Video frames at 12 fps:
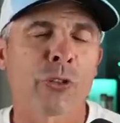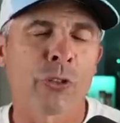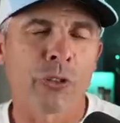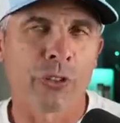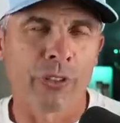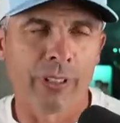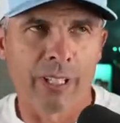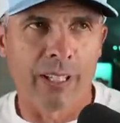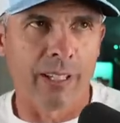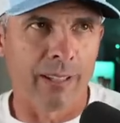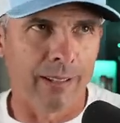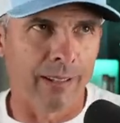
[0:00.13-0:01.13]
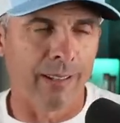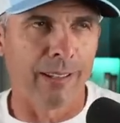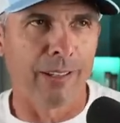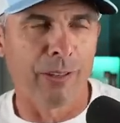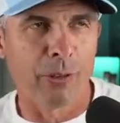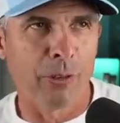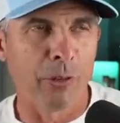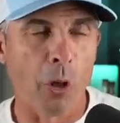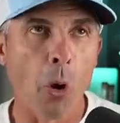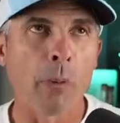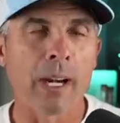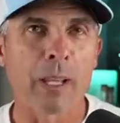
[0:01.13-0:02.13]
surely
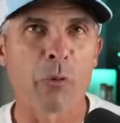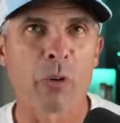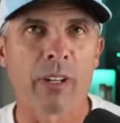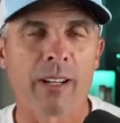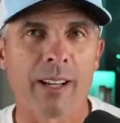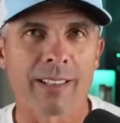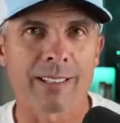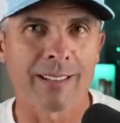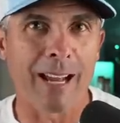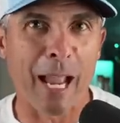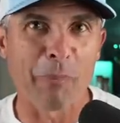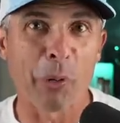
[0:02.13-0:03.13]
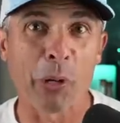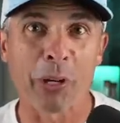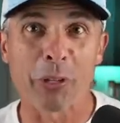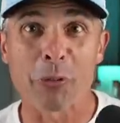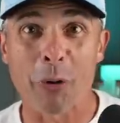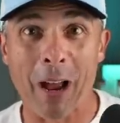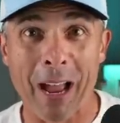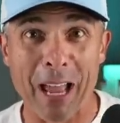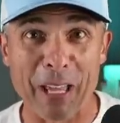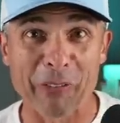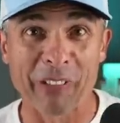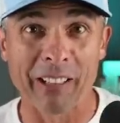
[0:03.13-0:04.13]
nobody would snipe hook a
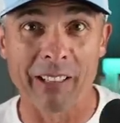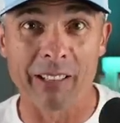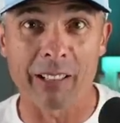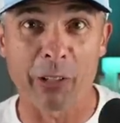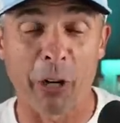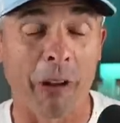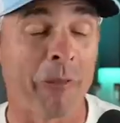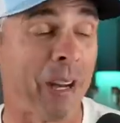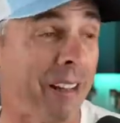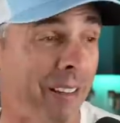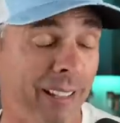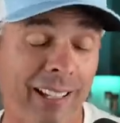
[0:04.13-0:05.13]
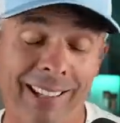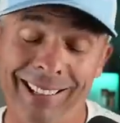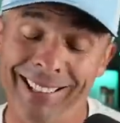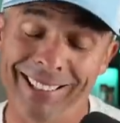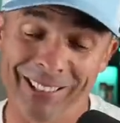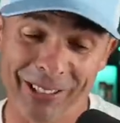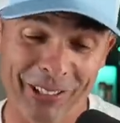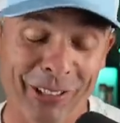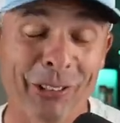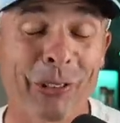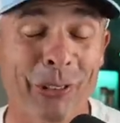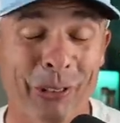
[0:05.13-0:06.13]
drive into the crowd. Well,
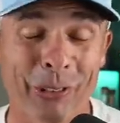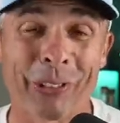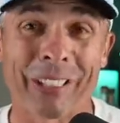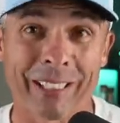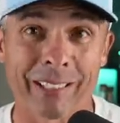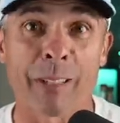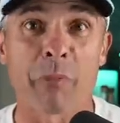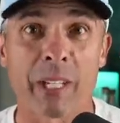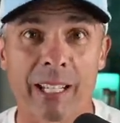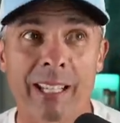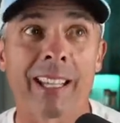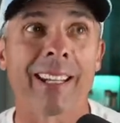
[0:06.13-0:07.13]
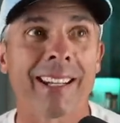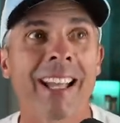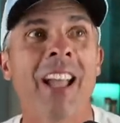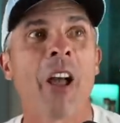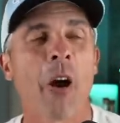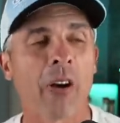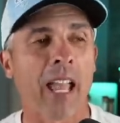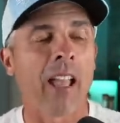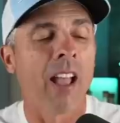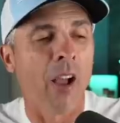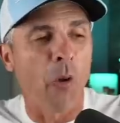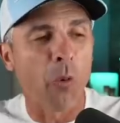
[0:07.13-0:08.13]
surely somebody did. Okay,
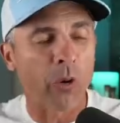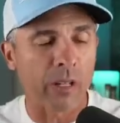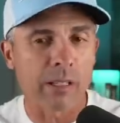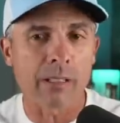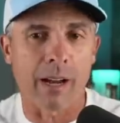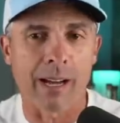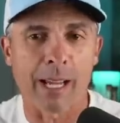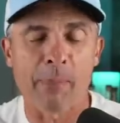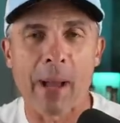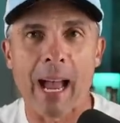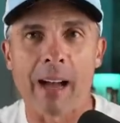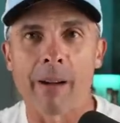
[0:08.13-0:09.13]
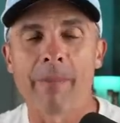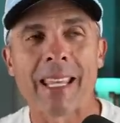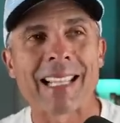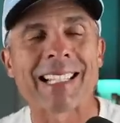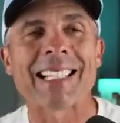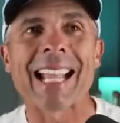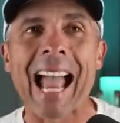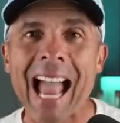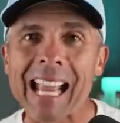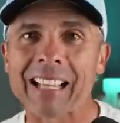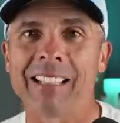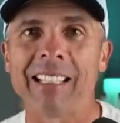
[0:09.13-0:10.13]
we're going to talk about
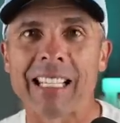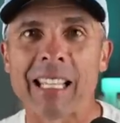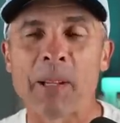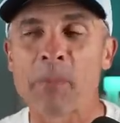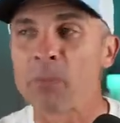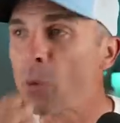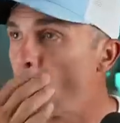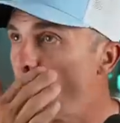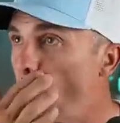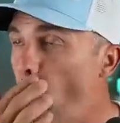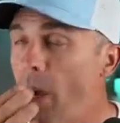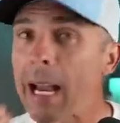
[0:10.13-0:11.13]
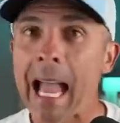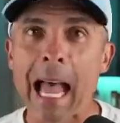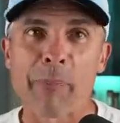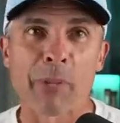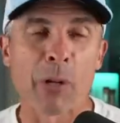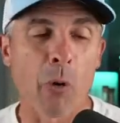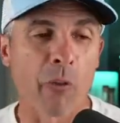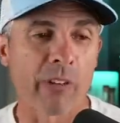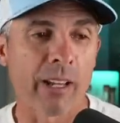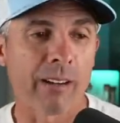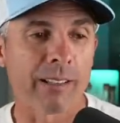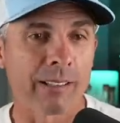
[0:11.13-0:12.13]
exactly what happened
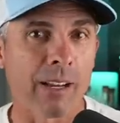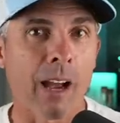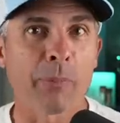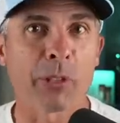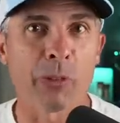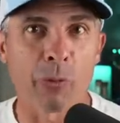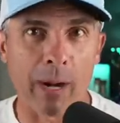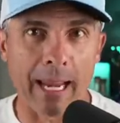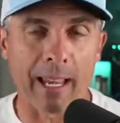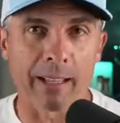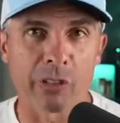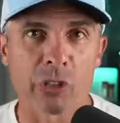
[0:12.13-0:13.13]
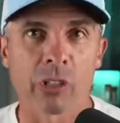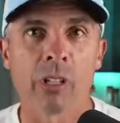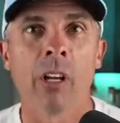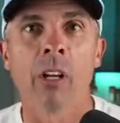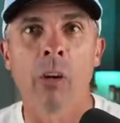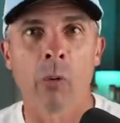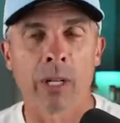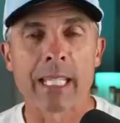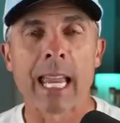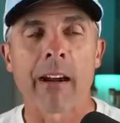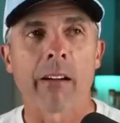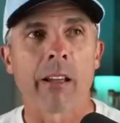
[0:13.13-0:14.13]
over there at Dobson Ranch when
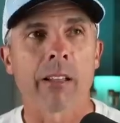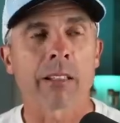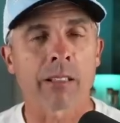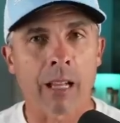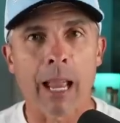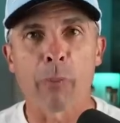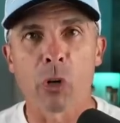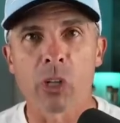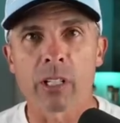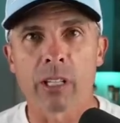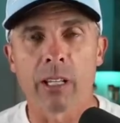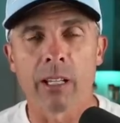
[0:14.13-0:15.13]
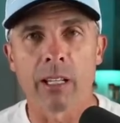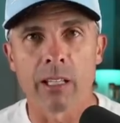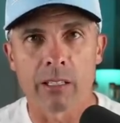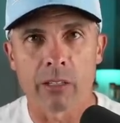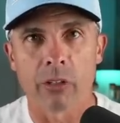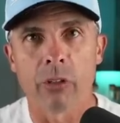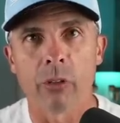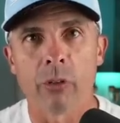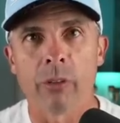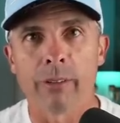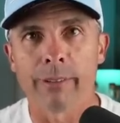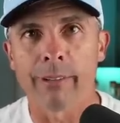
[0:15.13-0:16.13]
Garrett snipe hooked it
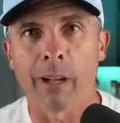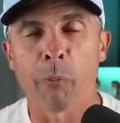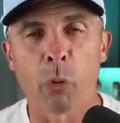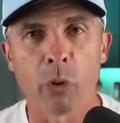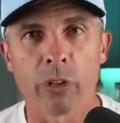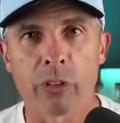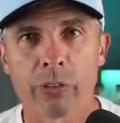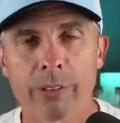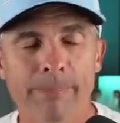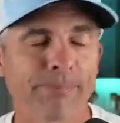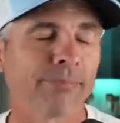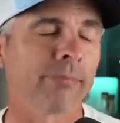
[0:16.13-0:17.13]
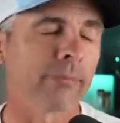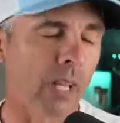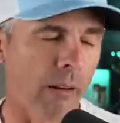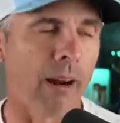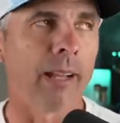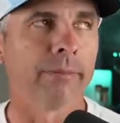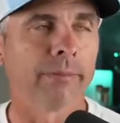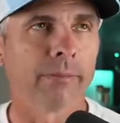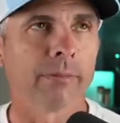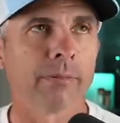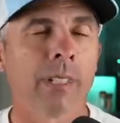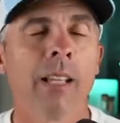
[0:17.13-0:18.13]
into a poor dude. All right.
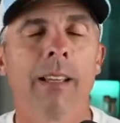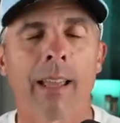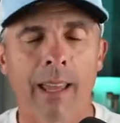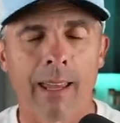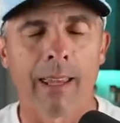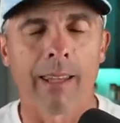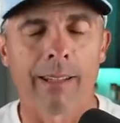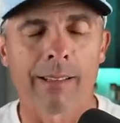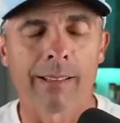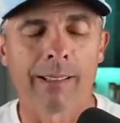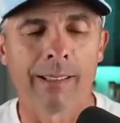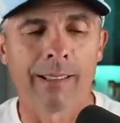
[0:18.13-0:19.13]
And